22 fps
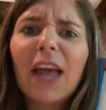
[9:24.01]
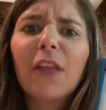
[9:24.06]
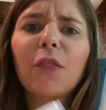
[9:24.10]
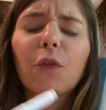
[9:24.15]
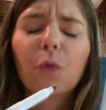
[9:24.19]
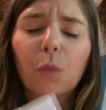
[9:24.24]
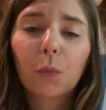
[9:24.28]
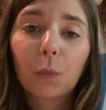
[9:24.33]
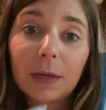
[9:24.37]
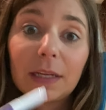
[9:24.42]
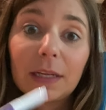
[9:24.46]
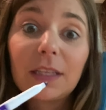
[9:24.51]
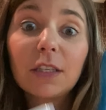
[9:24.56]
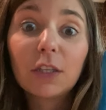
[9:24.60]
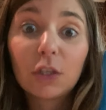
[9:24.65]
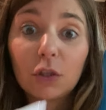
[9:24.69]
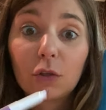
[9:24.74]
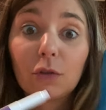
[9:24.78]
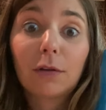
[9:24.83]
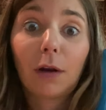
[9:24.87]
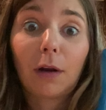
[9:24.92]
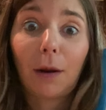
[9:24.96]
And the reason
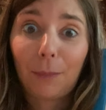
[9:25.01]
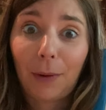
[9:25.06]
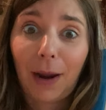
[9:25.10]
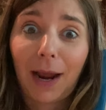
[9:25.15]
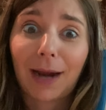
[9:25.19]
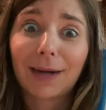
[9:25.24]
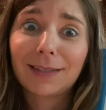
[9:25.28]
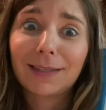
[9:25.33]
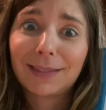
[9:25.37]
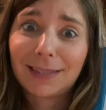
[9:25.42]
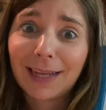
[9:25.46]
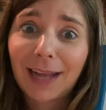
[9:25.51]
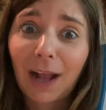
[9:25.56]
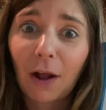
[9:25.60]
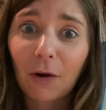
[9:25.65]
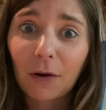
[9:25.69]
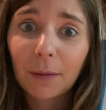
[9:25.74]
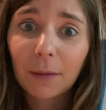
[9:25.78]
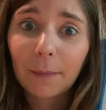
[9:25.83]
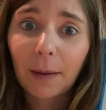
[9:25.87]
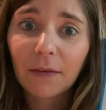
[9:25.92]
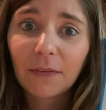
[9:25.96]
you start practicing
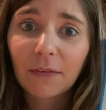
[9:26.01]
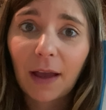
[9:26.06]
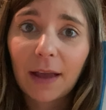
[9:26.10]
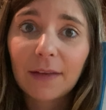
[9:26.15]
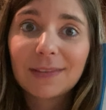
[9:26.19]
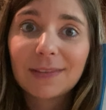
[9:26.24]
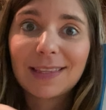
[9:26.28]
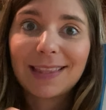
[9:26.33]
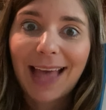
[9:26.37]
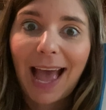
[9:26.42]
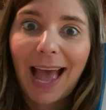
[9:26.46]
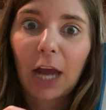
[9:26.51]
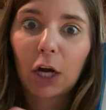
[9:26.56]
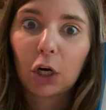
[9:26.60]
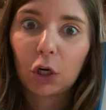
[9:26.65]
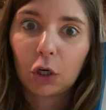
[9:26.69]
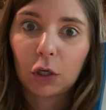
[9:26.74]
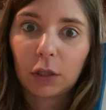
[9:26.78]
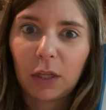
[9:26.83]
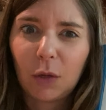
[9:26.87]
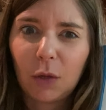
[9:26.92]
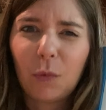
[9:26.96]
counting by 5s that
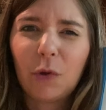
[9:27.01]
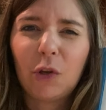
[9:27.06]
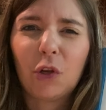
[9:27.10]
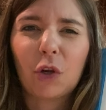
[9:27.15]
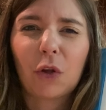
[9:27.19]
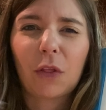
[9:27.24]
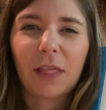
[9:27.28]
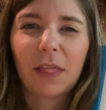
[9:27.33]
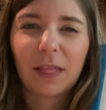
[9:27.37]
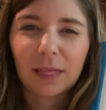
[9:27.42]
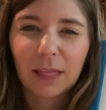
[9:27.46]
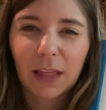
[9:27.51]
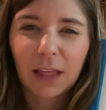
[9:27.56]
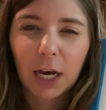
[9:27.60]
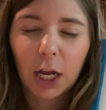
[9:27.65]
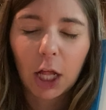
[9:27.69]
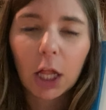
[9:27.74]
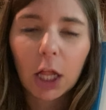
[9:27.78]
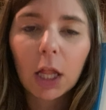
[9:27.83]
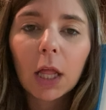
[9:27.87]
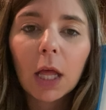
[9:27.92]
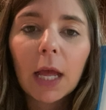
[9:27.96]
early when you're
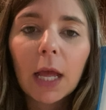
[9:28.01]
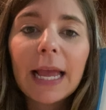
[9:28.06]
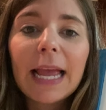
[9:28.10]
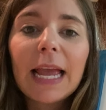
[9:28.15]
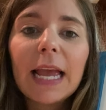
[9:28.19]
little